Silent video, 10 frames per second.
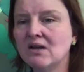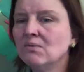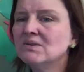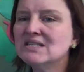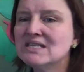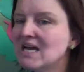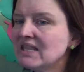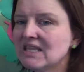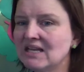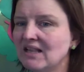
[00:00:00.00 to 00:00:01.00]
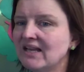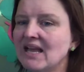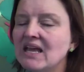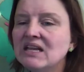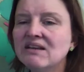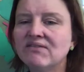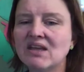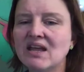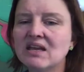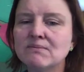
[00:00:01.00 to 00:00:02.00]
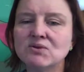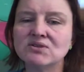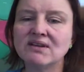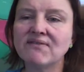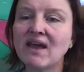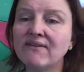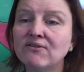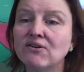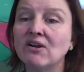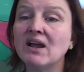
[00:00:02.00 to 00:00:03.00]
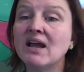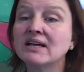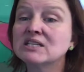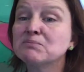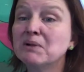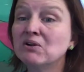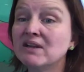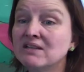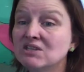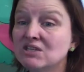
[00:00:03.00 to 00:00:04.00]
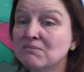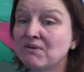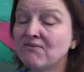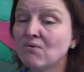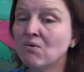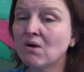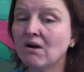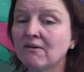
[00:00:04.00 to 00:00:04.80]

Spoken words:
was nothing like any of the animals have ever experienced before.